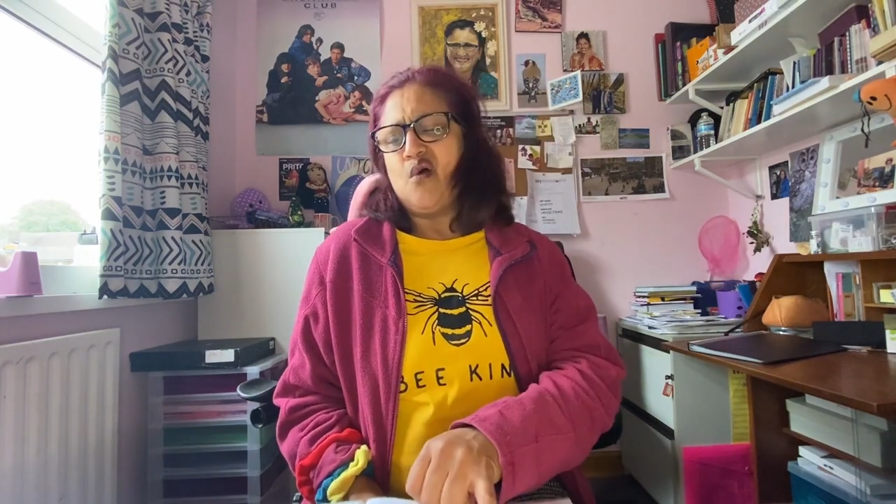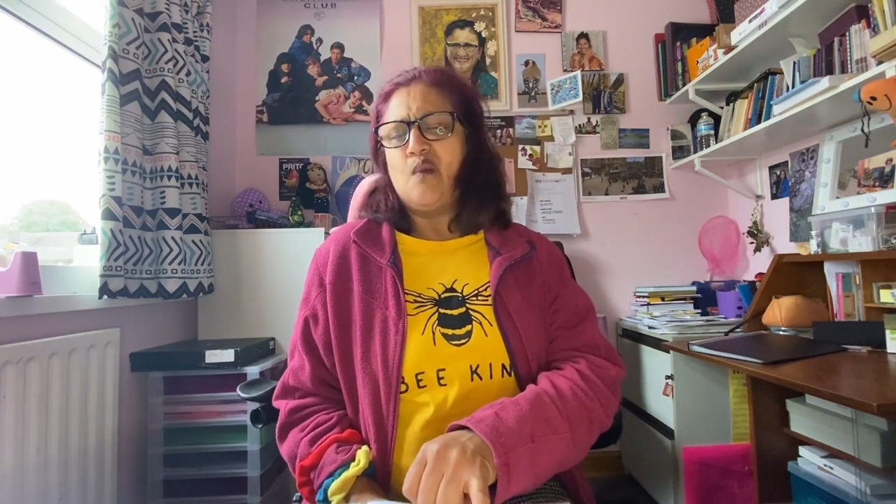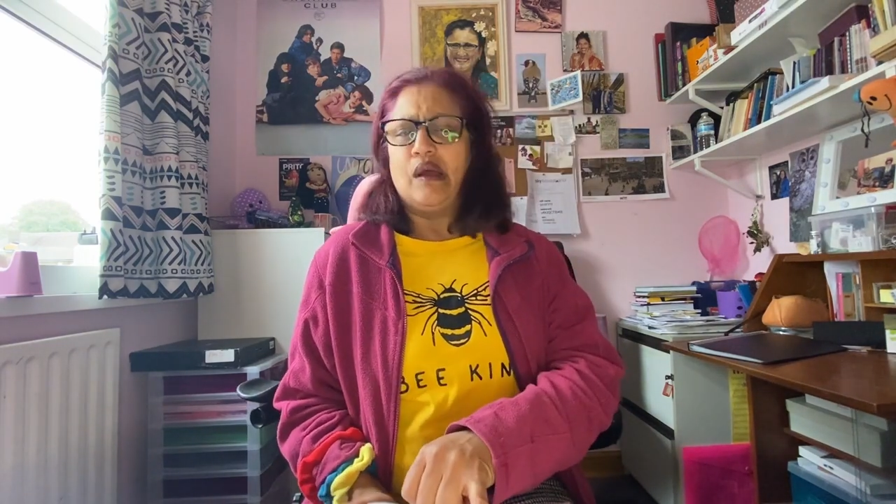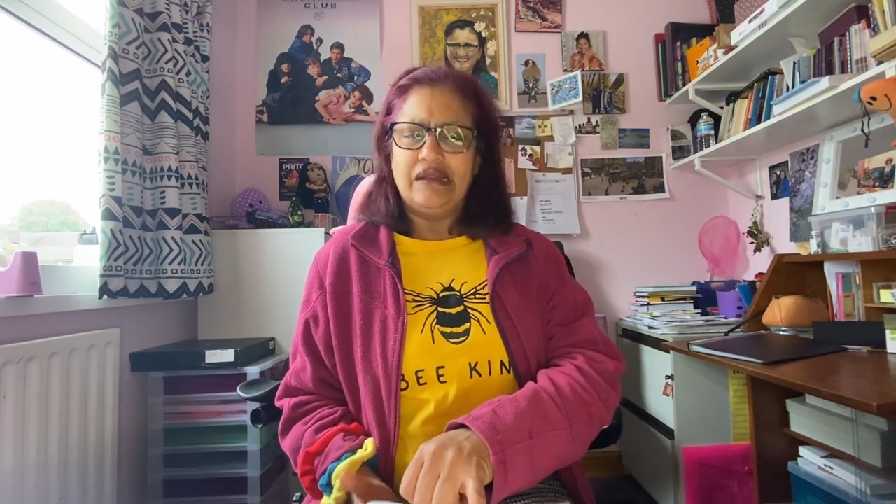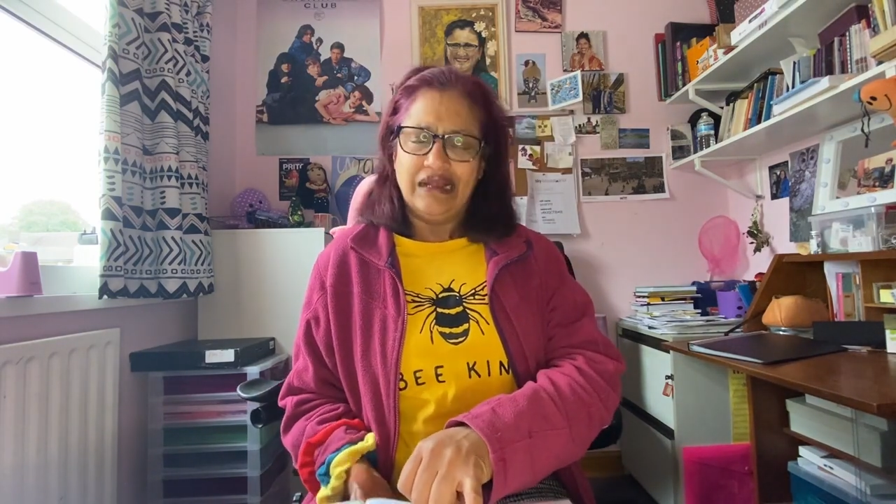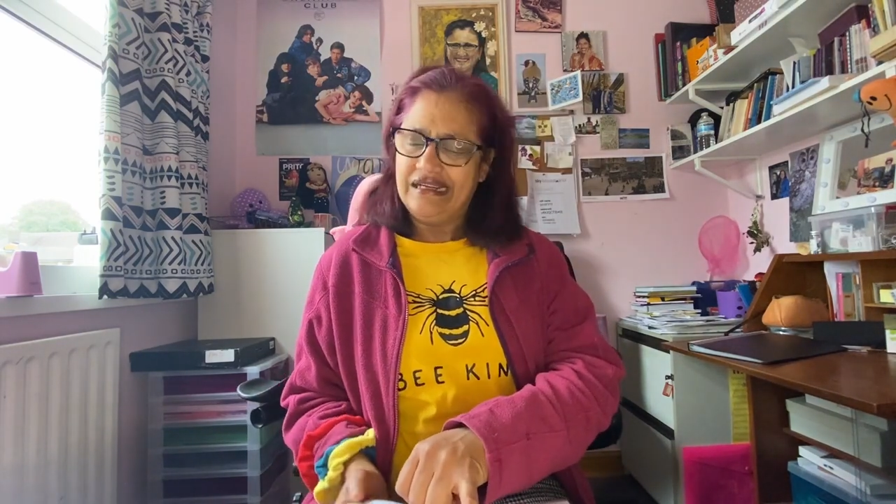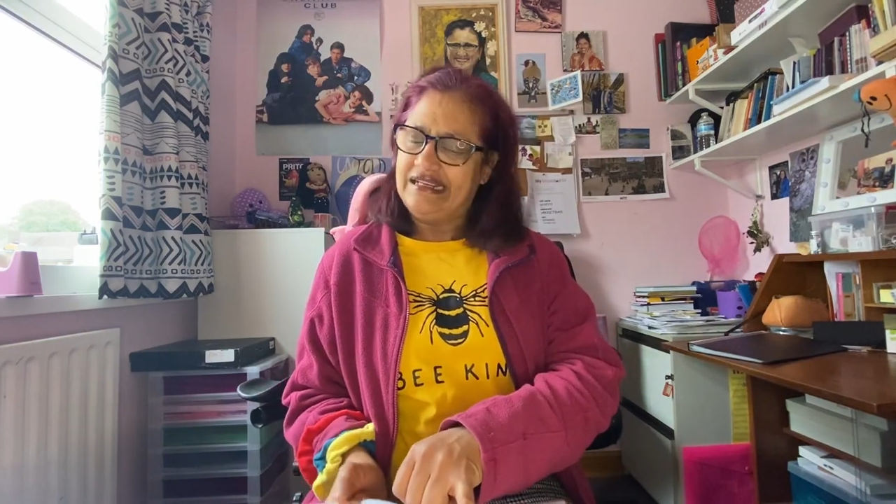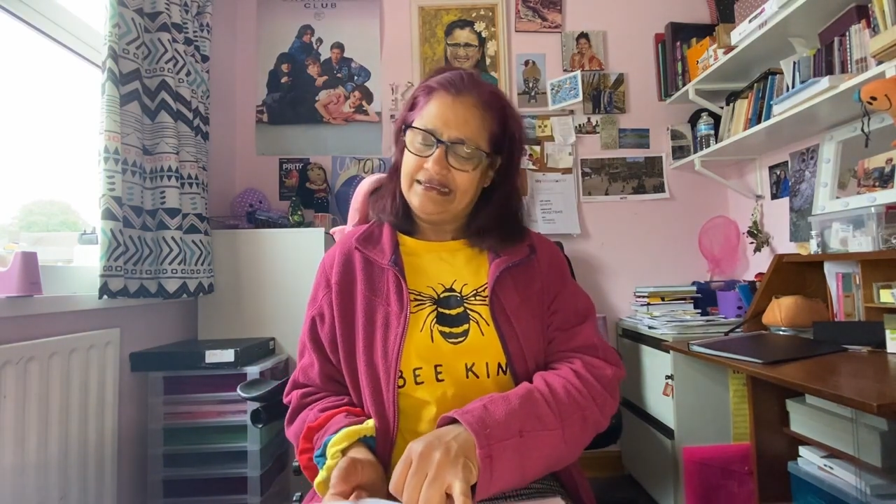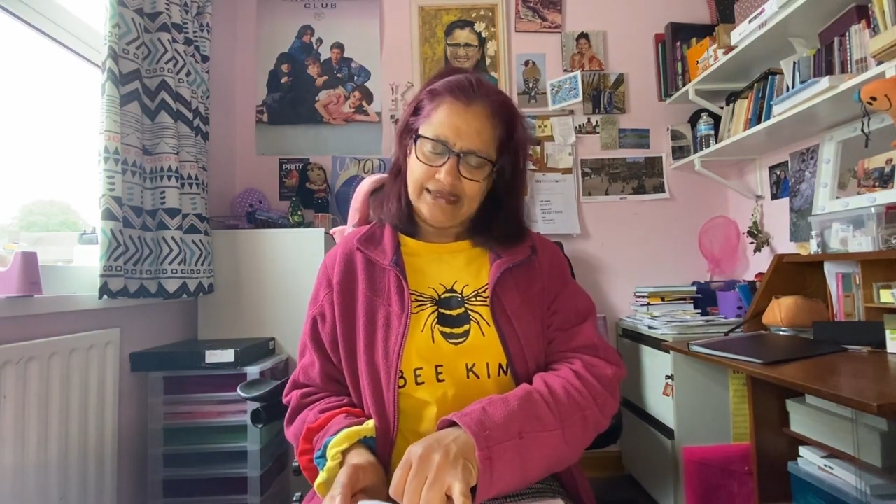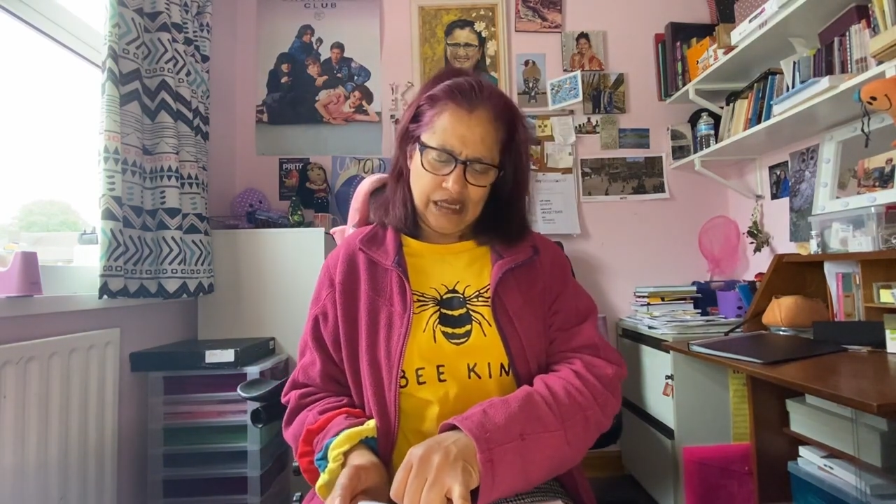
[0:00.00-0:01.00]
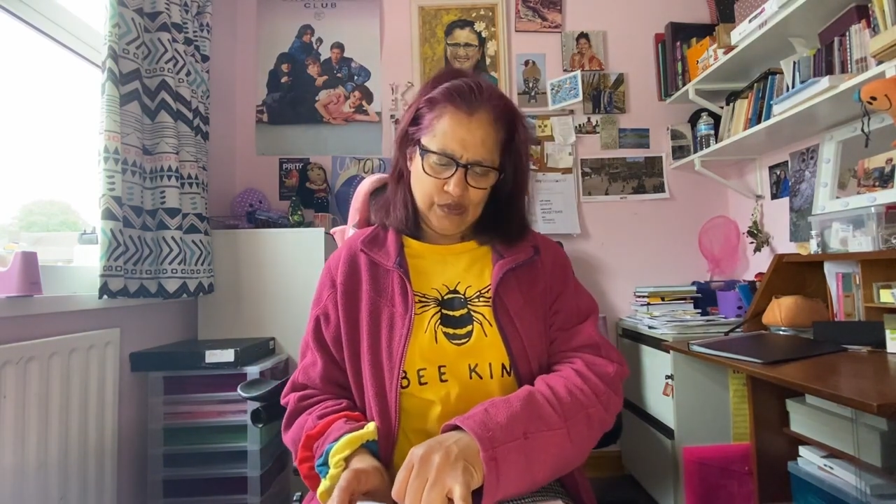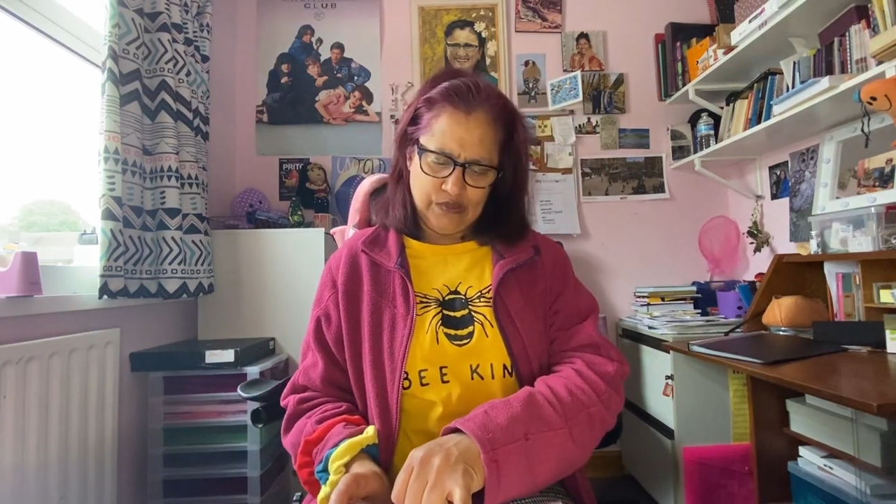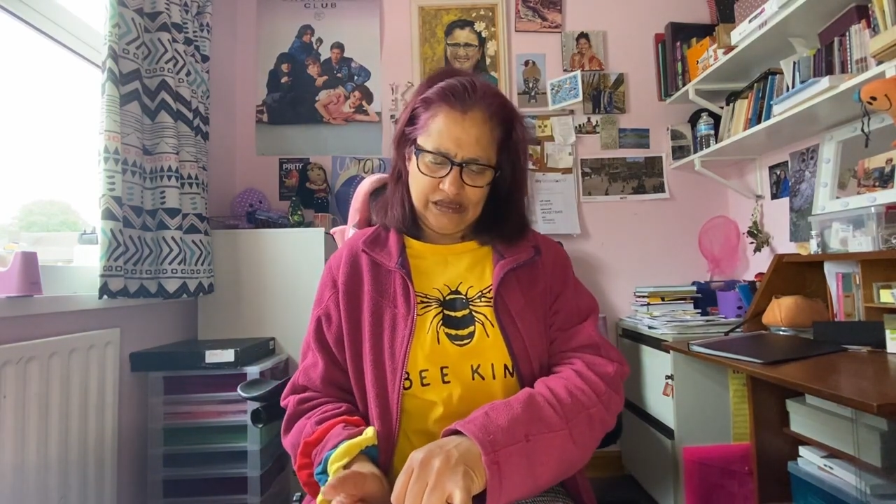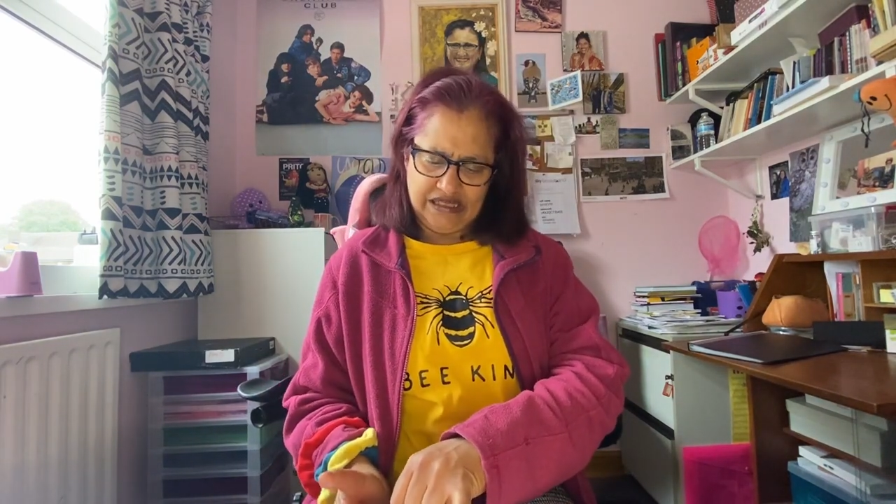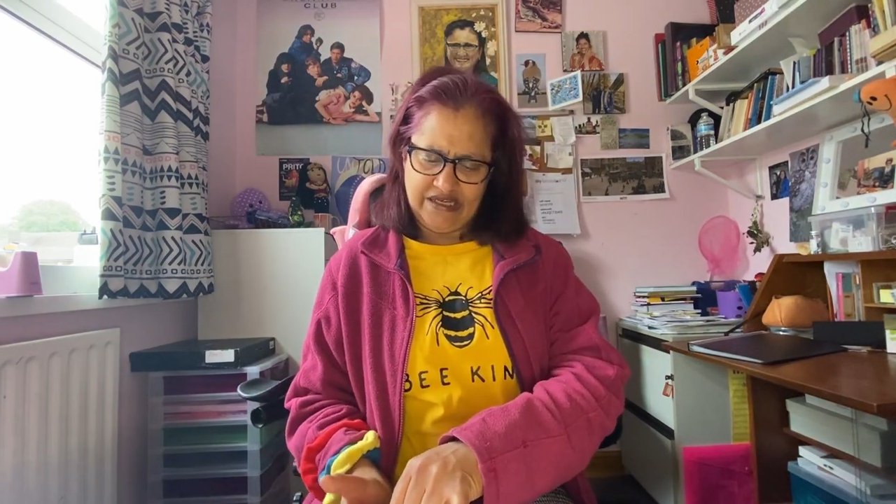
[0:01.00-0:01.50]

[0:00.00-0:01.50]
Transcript: When I sit down